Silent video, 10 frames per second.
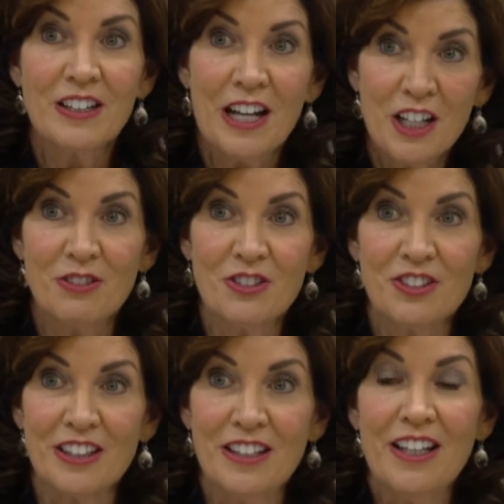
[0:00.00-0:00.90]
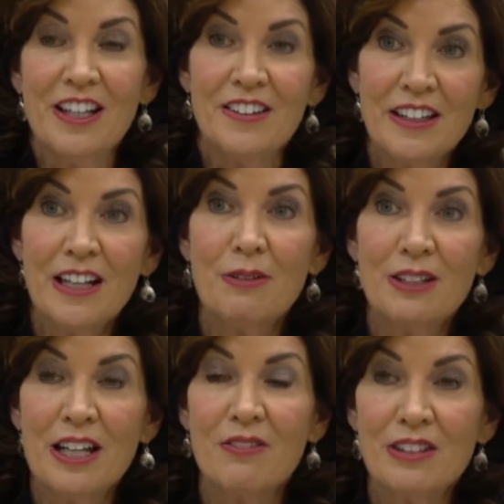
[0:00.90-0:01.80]
that I oversee. Then I
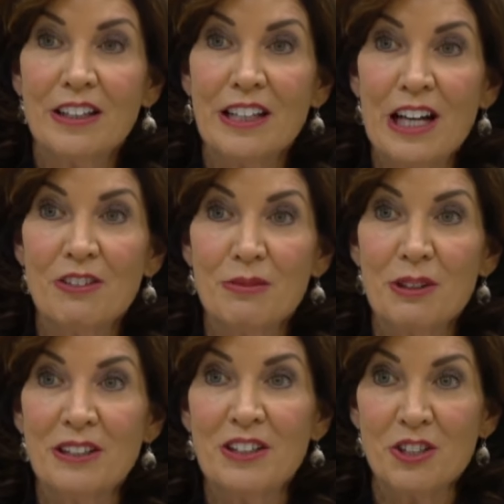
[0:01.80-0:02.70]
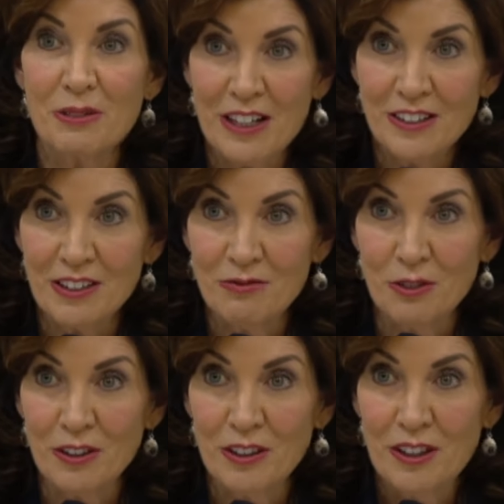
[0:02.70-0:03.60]
would have the accountability that you're asking for.